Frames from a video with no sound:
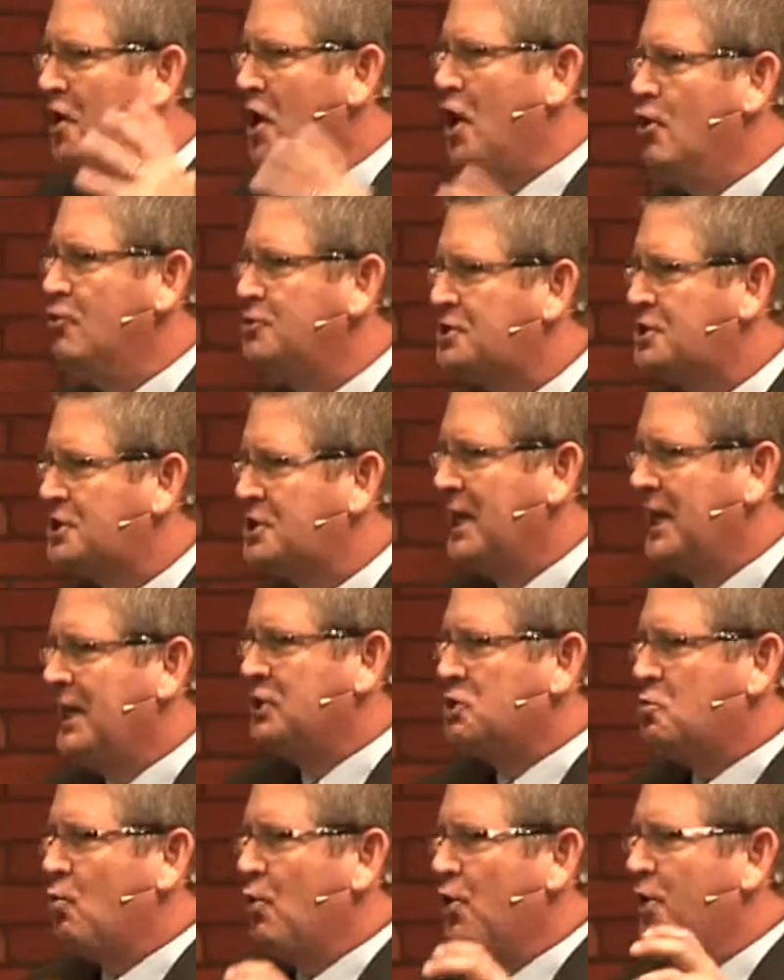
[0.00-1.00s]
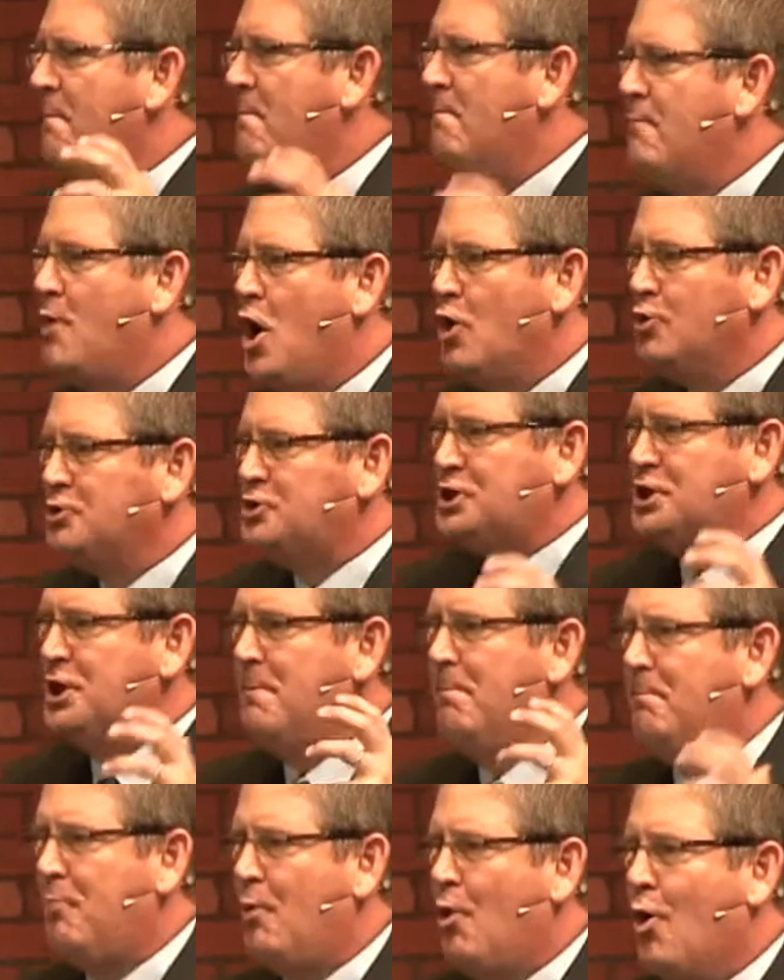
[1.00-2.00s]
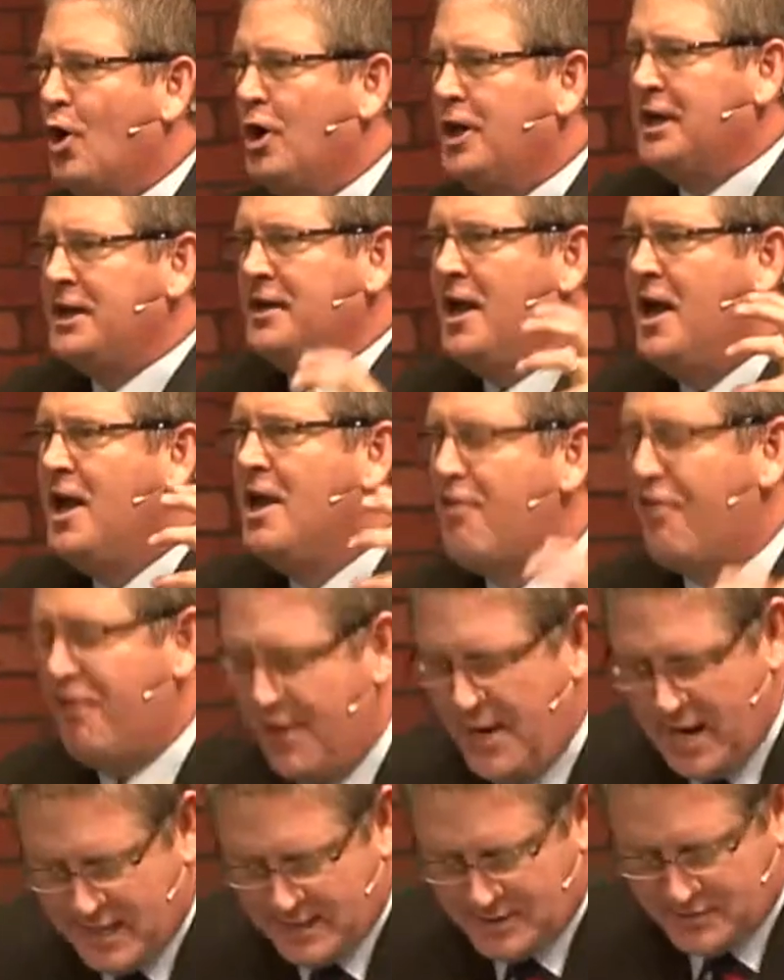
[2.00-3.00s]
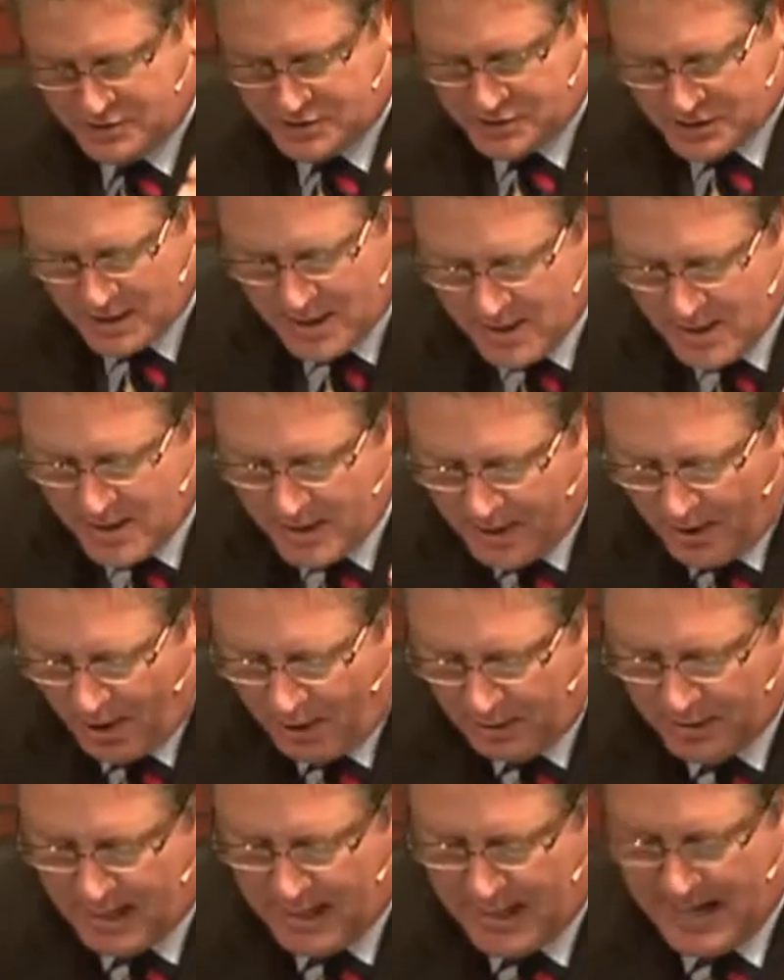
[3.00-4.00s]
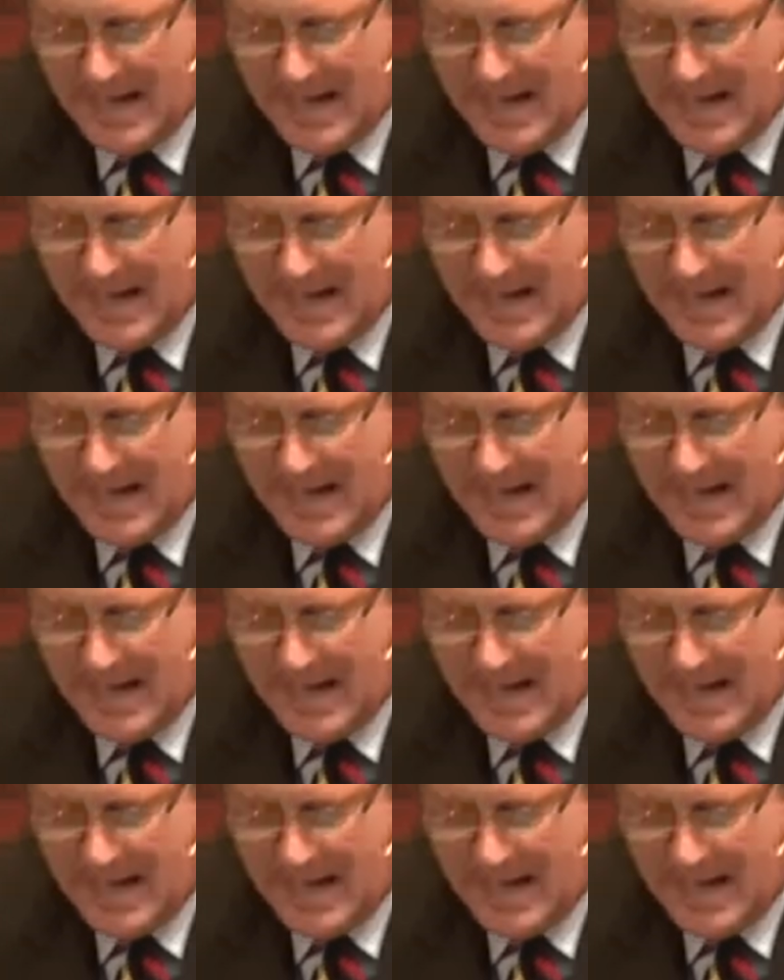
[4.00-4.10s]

if those things were the most important things in our